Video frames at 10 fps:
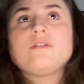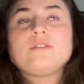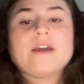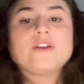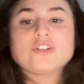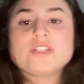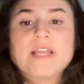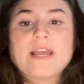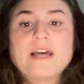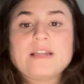they
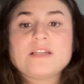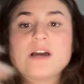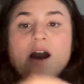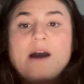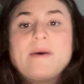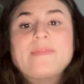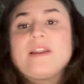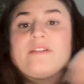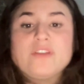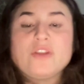understand at the
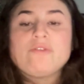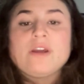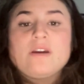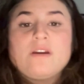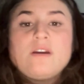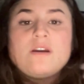end of the unit.